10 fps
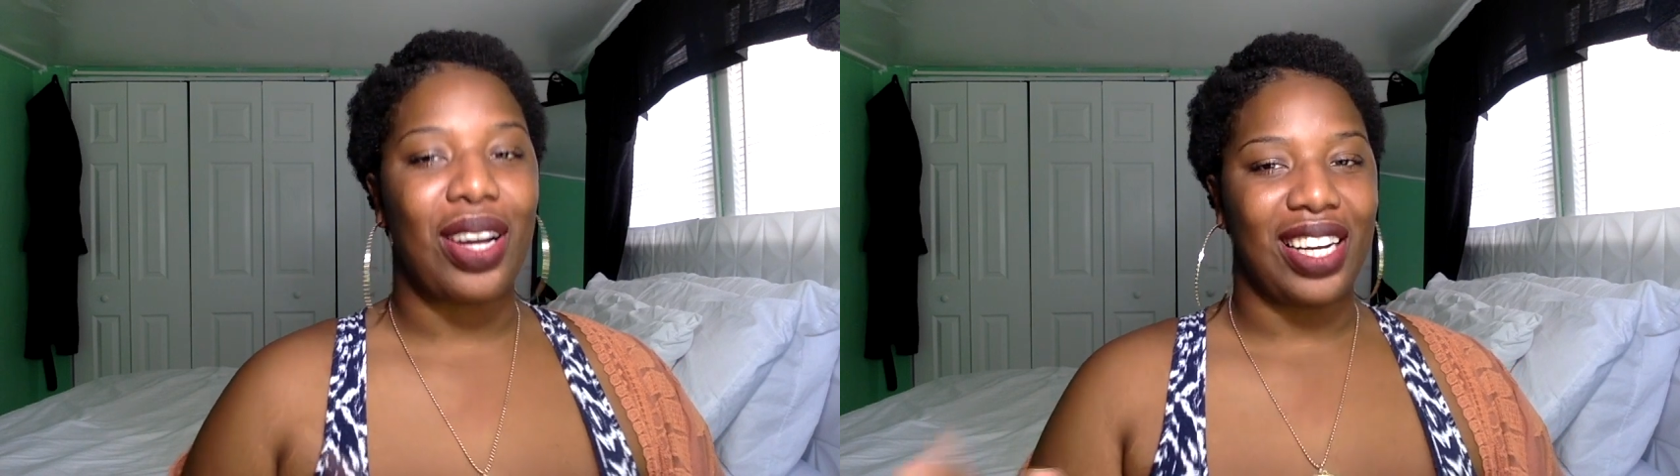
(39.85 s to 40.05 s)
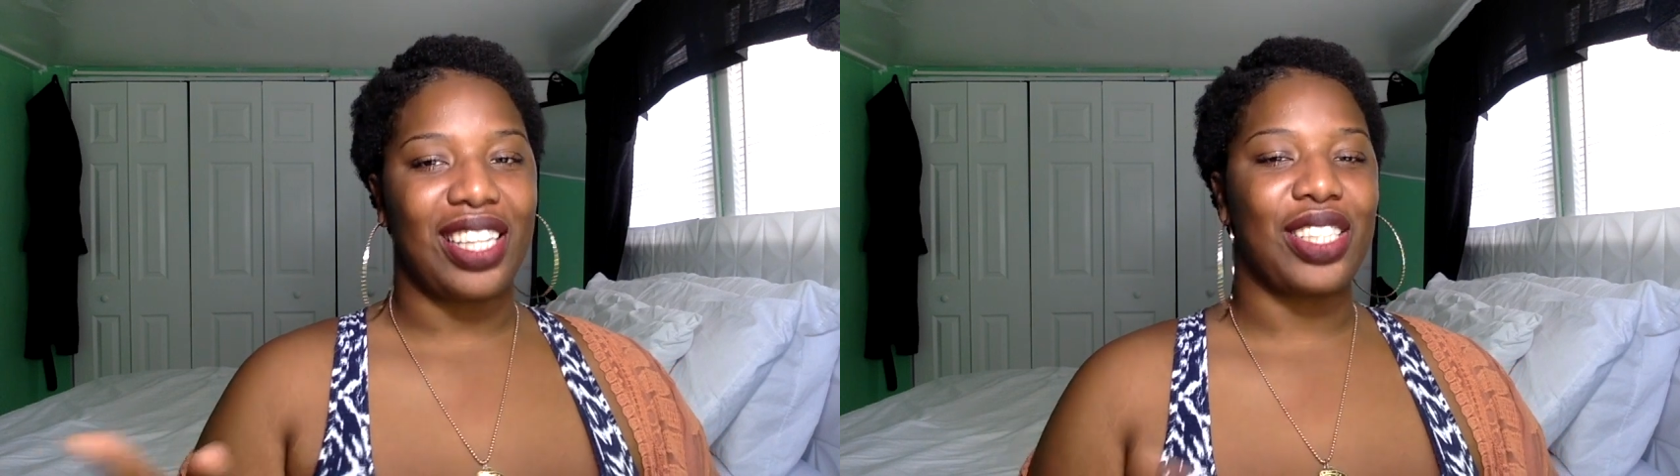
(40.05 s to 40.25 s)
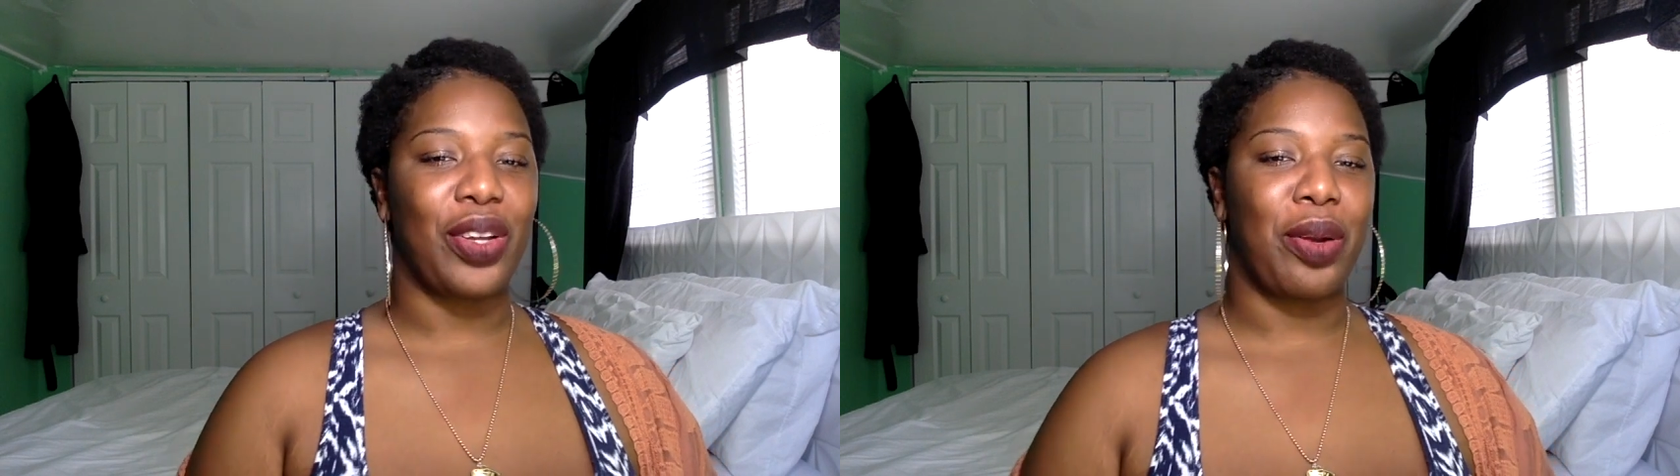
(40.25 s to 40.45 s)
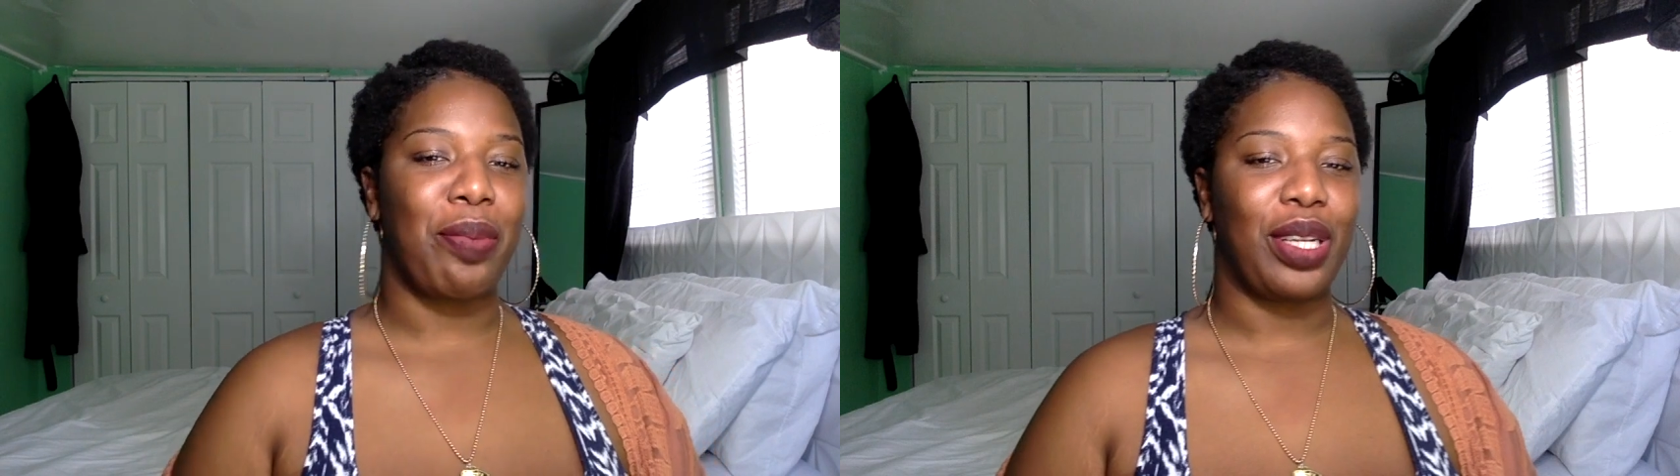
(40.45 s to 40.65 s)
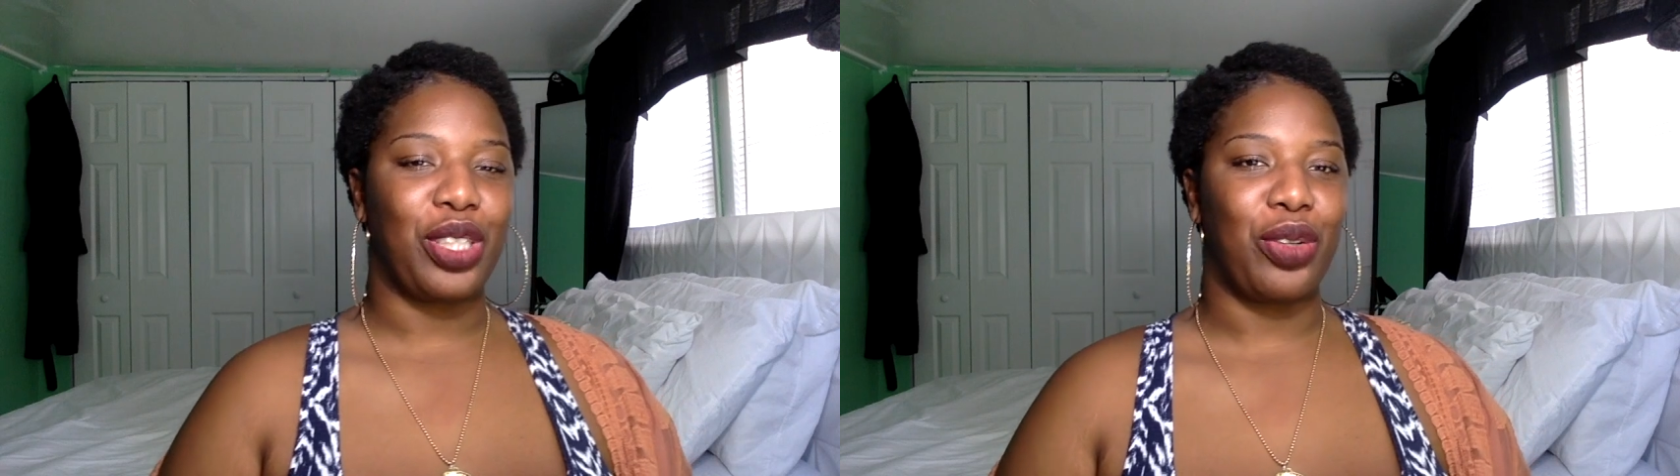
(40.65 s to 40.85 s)
gonna insert a
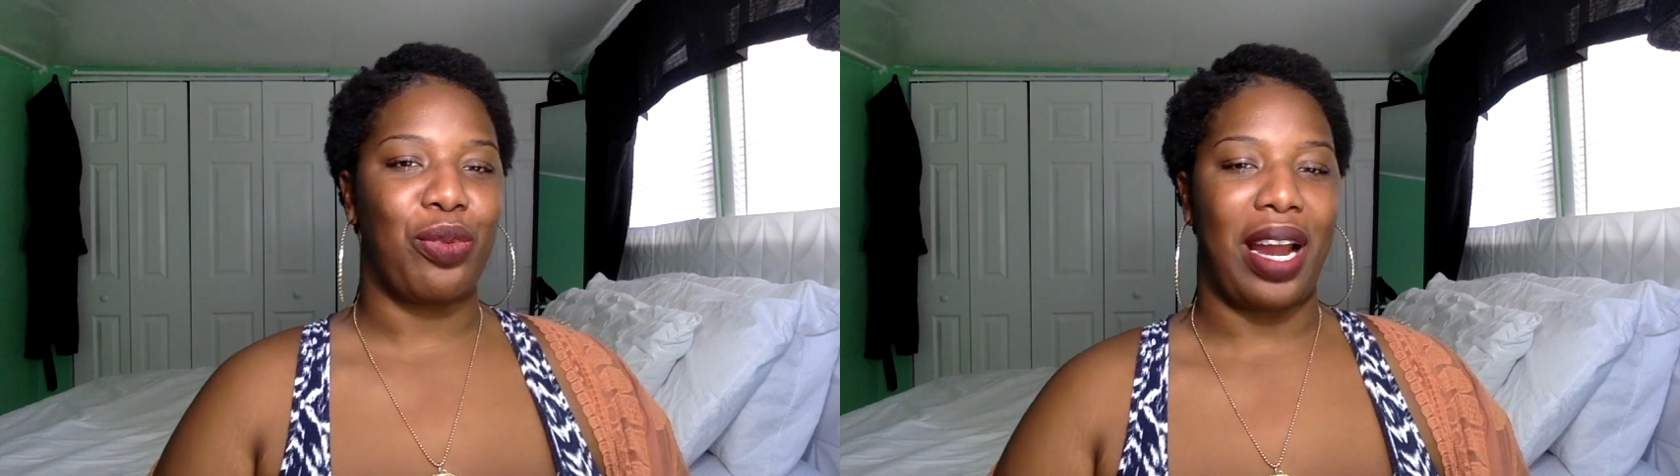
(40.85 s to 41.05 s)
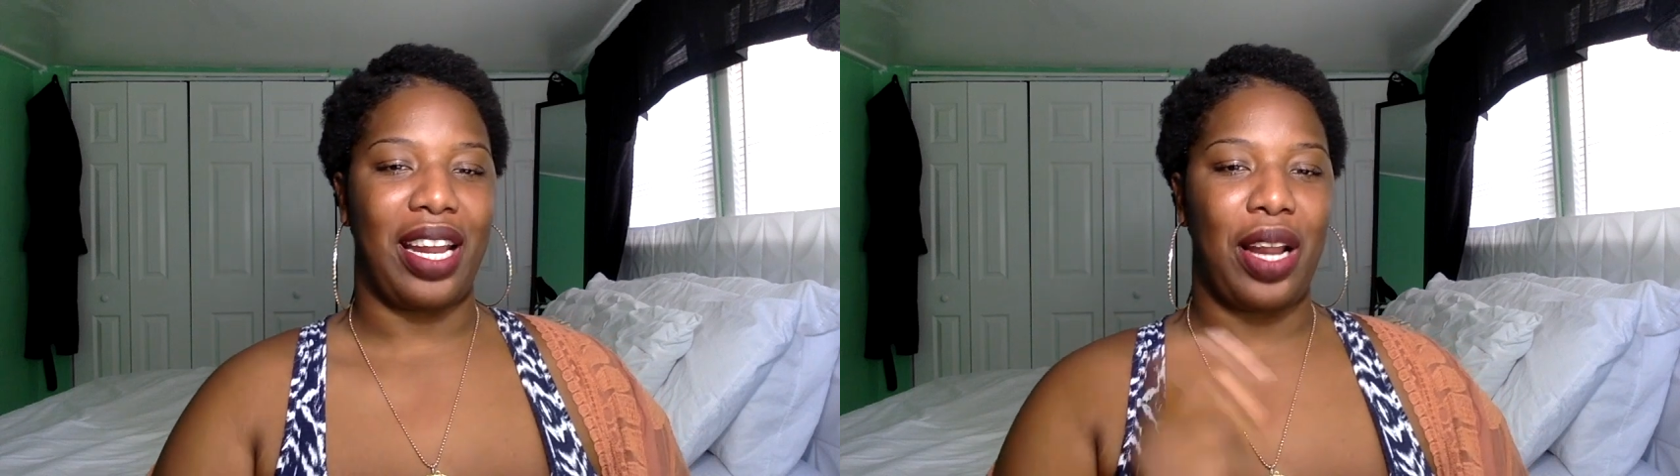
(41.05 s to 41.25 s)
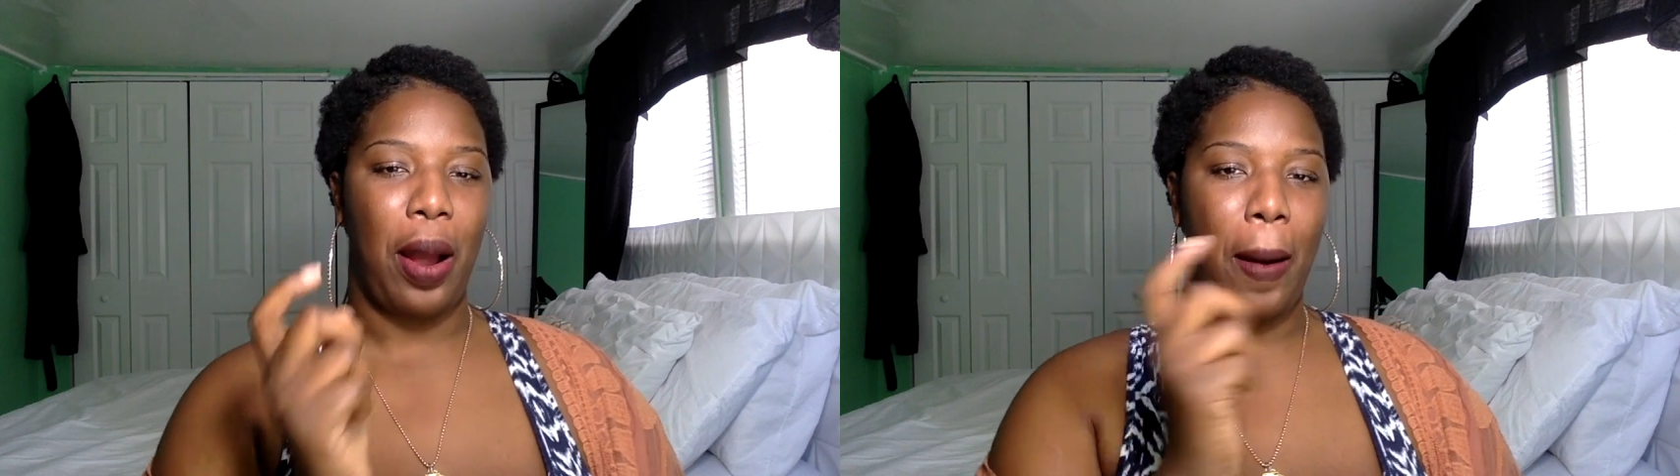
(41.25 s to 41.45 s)
picture right